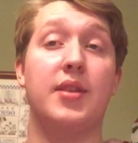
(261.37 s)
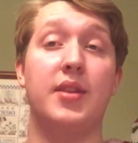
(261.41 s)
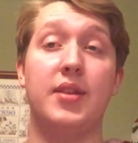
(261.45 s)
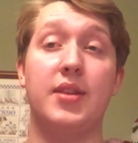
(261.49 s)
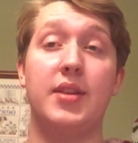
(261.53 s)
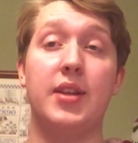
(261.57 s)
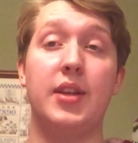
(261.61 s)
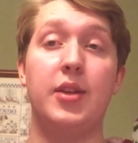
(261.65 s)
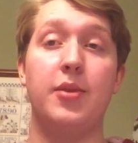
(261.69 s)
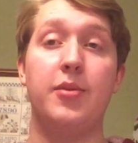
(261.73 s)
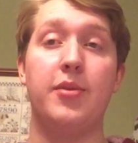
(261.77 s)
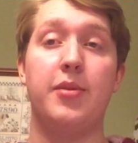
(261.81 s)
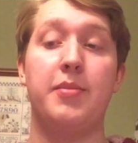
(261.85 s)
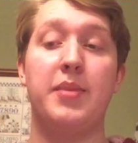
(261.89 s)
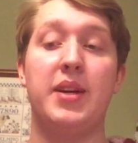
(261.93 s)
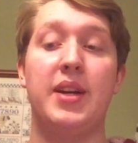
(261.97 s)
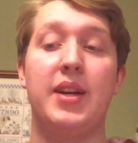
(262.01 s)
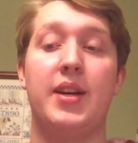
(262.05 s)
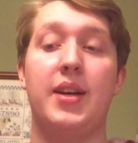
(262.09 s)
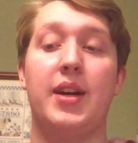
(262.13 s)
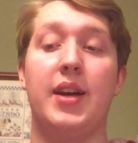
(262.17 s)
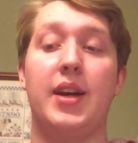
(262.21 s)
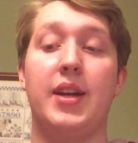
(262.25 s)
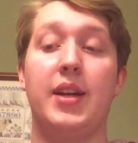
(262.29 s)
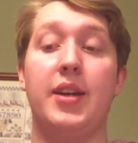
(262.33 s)
continuum,
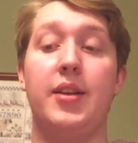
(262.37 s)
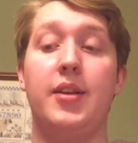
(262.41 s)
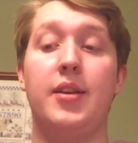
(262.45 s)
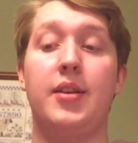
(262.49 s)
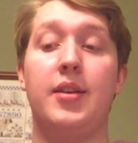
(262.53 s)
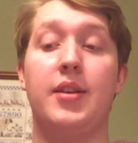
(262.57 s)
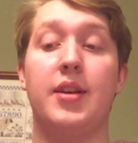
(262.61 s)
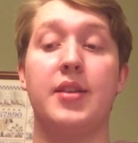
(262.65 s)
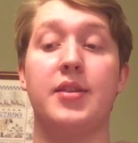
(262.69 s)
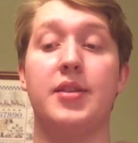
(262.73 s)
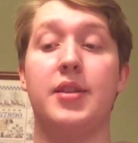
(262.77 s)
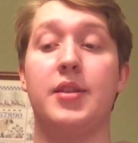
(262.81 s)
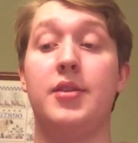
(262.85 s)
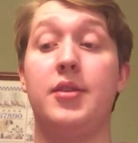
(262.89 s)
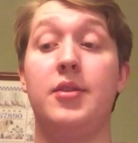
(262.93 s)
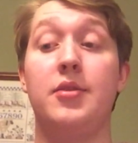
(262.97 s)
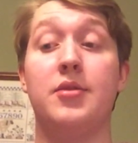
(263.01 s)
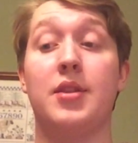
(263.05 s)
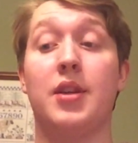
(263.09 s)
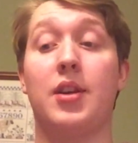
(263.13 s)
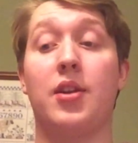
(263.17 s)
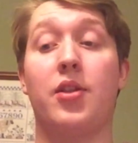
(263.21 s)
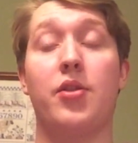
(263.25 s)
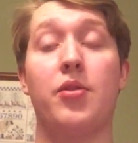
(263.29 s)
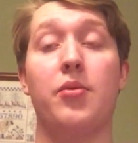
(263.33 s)
and he does this
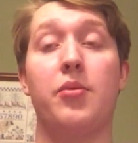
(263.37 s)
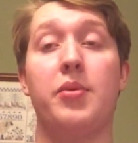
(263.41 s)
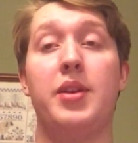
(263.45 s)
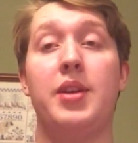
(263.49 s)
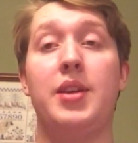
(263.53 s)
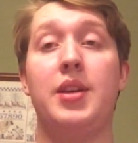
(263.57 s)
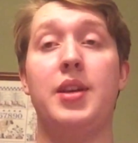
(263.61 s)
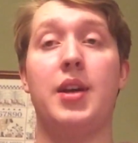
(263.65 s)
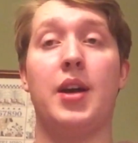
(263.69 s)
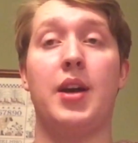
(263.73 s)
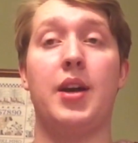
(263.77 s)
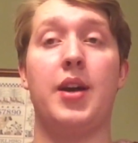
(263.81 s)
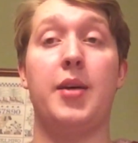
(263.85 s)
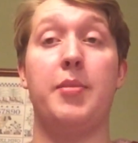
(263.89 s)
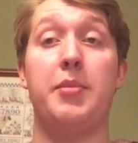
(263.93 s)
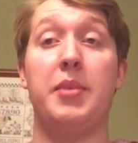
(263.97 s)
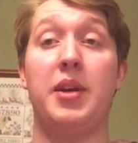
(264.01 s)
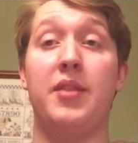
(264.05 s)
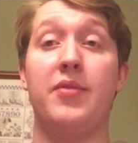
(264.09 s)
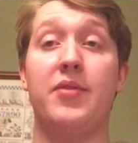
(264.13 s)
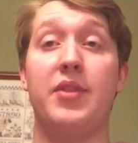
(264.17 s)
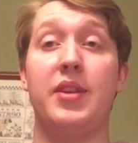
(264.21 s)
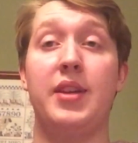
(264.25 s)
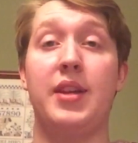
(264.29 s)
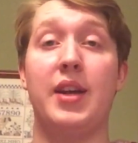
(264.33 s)
using three
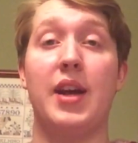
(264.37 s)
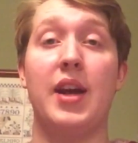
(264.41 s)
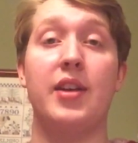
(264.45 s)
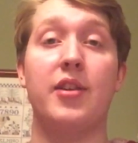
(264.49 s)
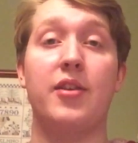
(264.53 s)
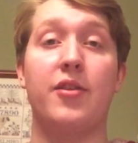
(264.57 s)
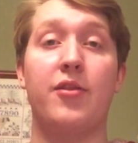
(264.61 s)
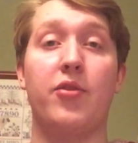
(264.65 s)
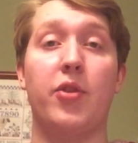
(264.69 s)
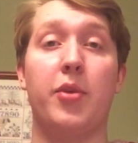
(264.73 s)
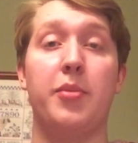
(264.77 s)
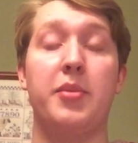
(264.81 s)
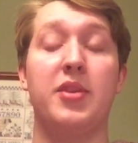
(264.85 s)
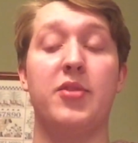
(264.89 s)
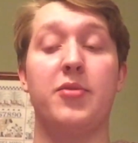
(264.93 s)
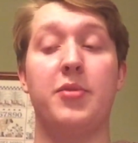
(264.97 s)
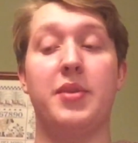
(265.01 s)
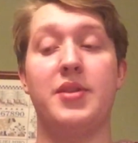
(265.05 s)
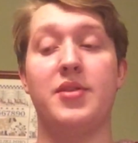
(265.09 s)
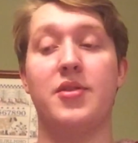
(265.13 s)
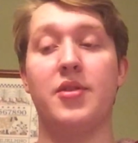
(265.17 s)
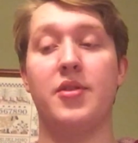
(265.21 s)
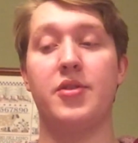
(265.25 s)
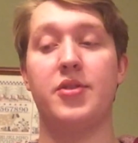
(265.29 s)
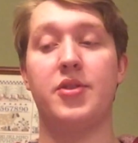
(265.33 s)
main vignettes from his
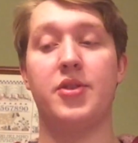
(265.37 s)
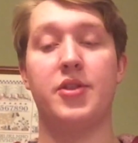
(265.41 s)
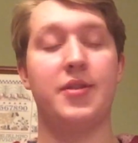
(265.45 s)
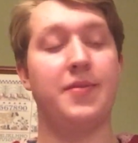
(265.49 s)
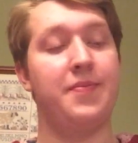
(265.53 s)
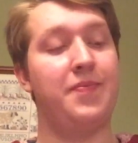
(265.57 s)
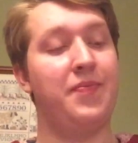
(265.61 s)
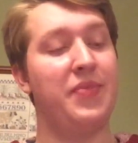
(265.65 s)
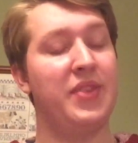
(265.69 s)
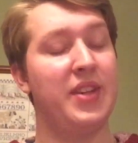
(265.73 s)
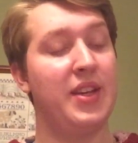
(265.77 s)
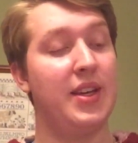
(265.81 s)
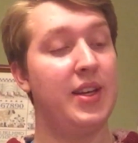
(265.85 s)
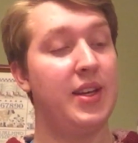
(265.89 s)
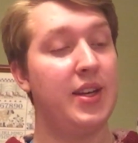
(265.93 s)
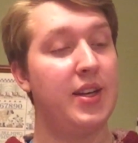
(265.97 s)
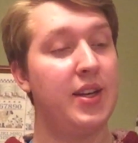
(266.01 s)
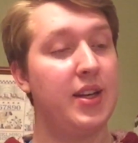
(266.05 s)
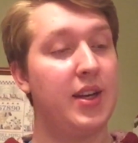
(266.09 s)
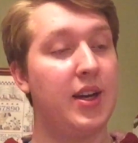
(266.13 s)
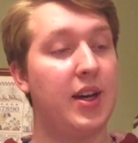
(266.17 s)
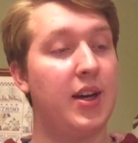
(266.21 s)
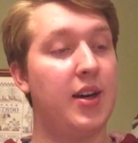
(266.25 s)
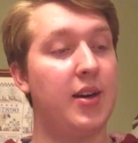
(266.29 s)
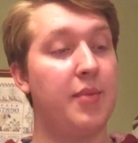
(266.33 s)
research.
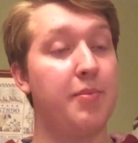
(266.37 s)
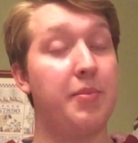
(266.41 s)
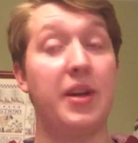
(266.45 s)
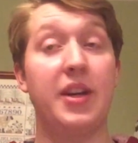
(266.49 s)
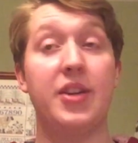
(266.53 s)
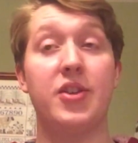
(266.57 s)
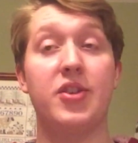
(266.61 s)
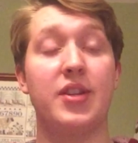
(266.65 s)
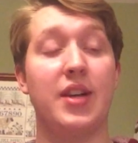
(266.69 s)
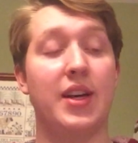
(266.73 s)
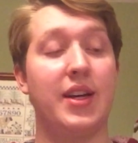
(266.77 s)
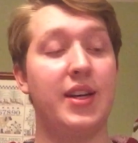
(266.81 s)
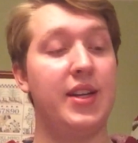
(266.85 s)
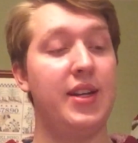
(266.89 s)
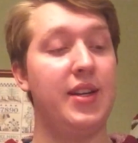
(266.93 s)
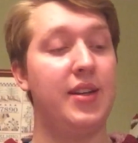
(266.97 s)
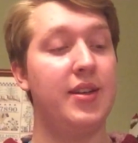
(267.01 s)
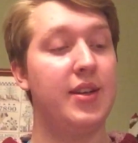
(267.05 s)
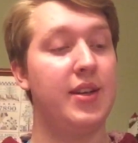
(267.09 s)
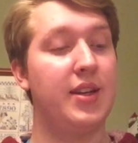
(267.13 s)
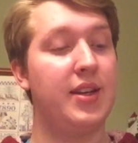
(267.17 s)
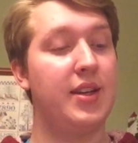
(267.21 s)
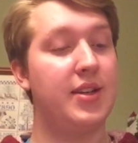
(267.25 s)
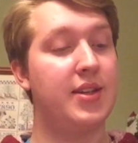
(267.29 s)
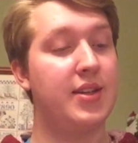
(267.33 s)
On page 90,
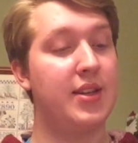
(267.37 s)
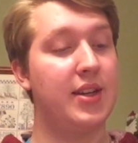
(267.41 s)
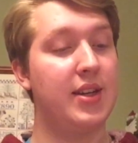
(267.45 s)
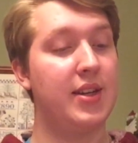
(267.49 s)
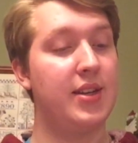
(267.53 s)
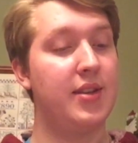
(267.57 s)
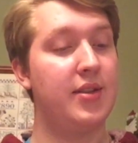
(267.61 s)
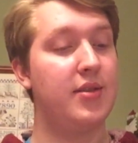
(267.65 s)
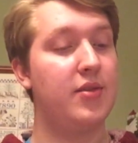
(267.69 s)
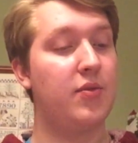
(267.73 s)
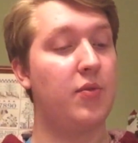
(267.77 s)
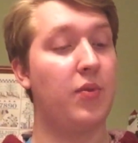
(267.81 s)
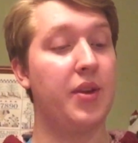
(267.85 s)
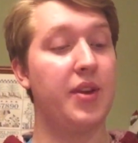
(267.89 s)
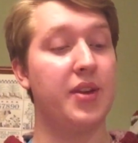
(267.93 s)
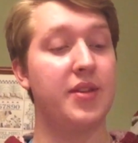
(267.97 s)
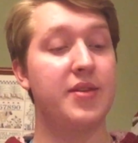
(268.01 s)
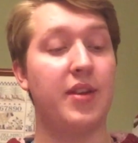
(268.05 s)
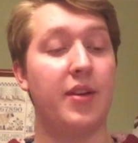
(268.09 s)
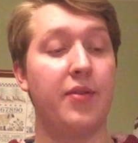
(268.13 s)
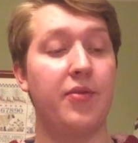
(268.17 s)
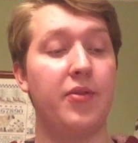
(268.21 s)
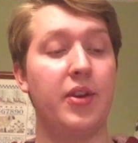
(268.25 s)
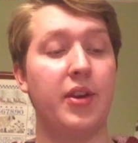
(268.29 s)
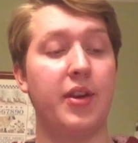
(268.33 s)
he says, while the
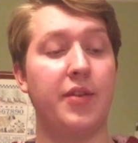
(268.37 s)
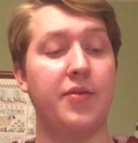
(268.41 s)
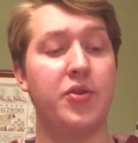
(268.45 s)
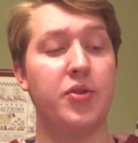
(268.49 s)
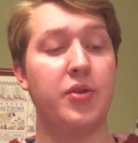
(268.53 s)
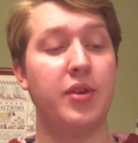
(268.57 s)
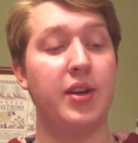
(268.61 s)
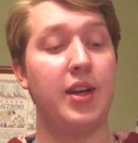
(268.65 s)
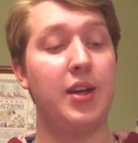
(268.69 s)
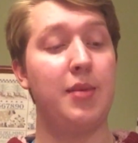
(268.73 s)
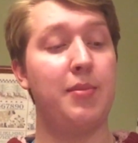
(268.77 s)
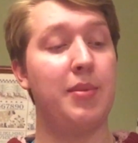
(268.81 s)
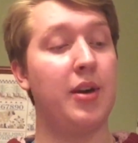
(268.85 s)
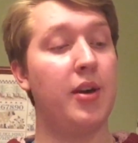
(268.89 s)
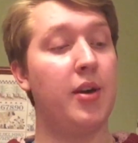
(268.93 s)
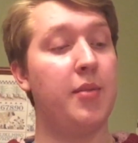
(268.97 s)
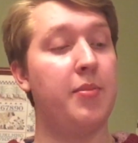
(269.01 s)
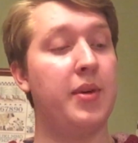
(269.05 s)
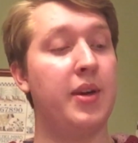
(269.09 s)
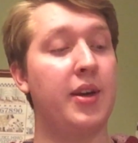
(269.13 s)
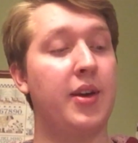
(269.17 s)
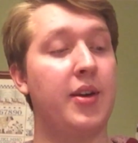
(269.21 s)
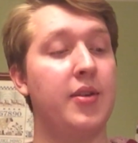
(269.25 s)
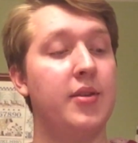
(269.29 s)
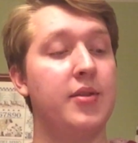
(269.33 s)
suffering of Triqui berry
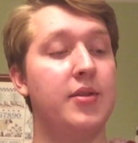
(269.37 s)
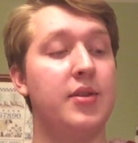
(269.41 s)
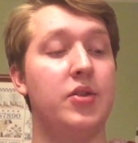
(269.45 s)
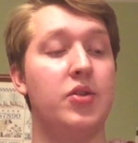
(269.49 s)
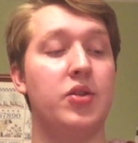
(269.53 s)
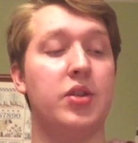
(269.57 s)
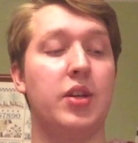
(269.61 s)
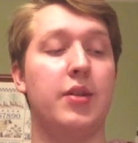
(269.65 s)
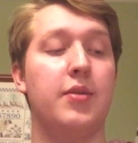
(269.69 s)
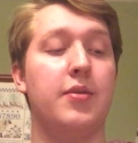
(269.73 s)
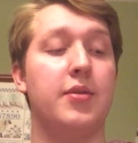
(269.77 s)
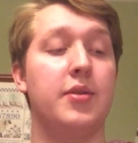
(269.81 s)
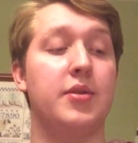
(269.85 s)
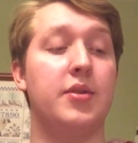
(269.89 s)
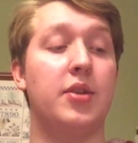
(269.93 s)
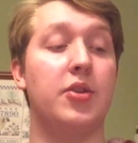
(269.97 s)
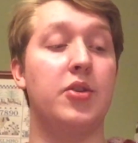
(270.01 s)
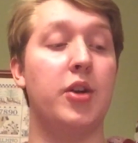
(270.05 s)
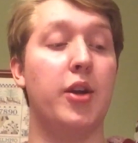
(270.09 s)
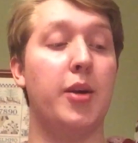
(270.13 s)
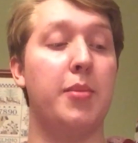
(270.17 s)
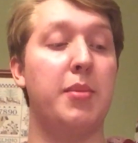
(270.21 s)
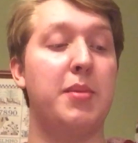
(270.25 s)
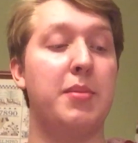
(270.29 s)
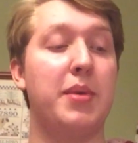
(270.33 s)
pickers in general is
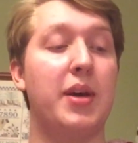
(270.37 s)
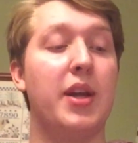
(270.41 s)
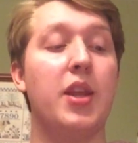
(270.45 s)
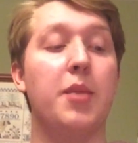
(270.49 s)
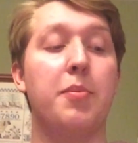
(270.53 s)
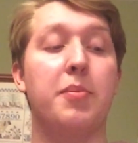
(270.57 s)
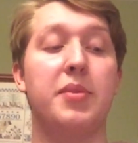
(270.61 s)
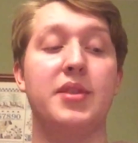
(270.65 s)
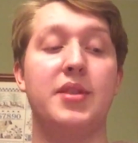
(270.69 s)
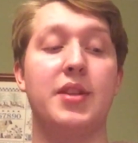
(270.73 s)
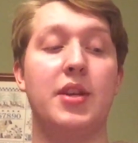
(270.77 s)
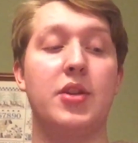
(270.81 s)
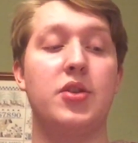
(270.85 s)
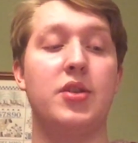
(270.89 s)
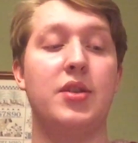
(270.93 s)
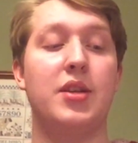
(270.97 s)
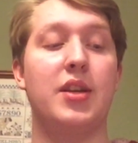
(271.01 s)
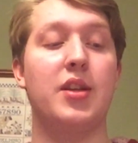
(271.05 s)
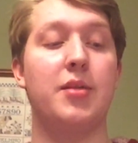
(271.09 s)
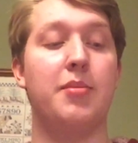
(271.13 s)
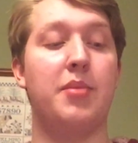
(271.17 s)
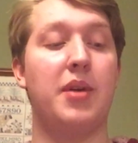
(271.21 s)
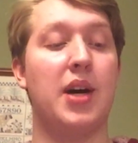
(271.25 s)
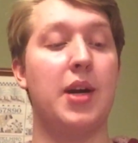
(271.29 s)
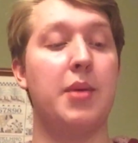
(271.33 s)
determined by their position
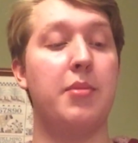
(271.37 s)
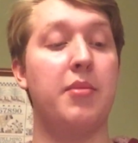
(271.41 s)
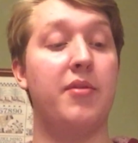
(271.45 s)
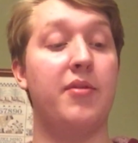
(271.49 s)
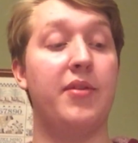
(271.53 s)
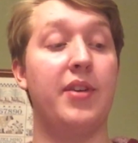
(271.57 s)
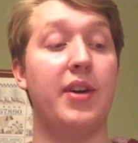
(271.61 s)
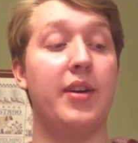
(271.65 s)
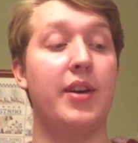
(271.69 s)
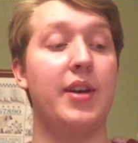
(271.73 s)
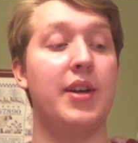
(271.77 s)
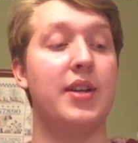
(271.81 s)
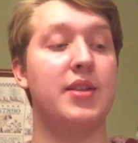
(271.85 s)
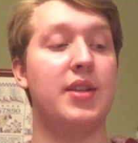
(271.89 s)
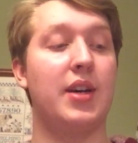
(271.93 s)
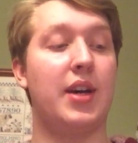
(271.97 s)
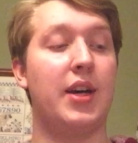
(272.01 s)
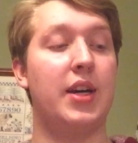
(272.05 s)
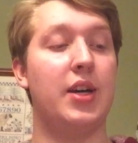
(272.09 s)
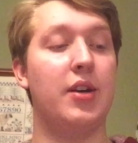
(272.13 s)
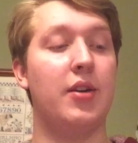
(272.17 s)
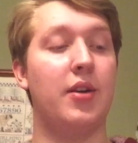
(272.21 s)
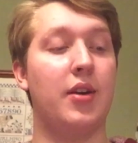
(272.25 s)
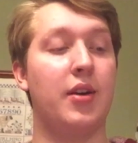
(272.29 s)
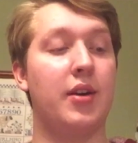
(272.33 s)
at the bottom of various
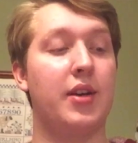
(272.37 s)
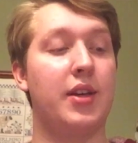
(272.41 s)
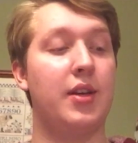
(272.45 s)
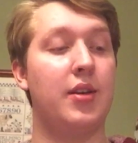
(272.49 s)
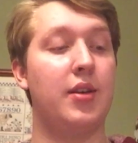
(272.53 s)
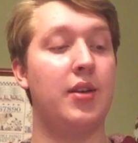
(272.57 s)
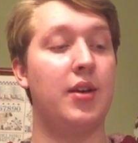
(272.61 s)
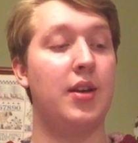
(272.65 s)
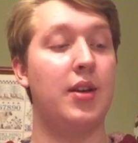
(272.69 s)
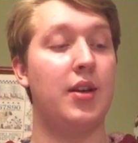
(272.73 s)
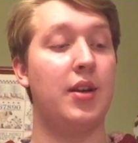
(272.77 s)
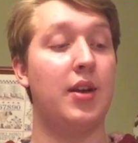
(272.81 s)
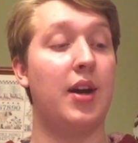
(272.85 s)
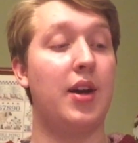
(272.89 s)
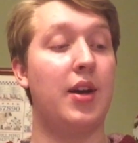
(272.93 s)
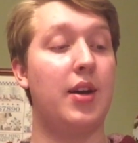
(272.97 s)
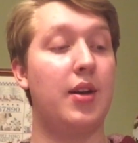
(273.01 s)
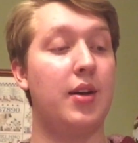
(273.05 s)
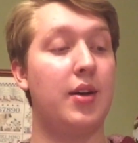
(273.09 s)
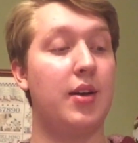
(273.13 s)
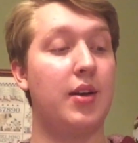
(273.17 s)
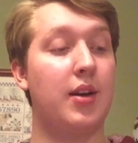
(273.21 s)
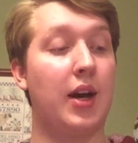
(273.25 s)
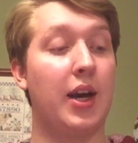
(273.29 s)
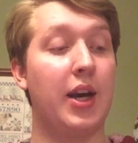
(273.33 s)

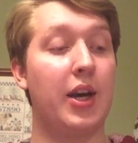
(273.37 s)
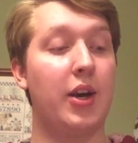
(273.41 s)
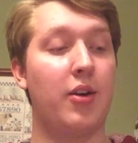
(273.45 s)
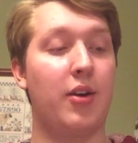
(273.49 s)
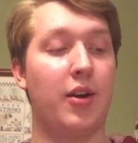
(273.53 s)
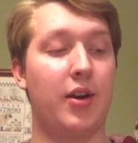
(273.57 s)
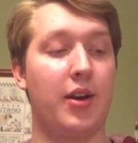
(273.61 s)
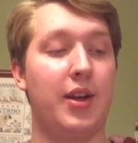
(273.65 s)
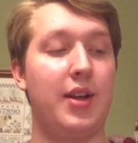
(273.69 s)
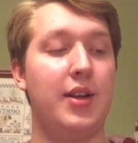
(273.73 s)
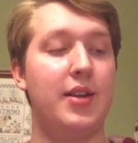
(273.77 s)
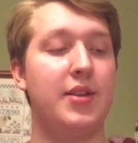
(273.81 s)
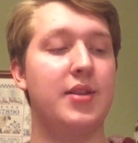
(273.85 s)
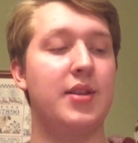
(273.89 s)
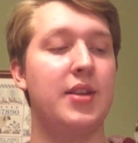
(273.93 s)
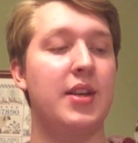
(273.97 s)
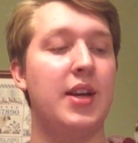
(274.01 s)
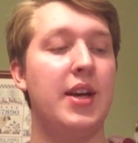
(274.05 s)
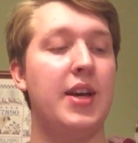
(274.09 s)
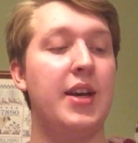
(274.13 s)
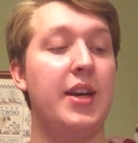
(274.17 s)
hierarchies,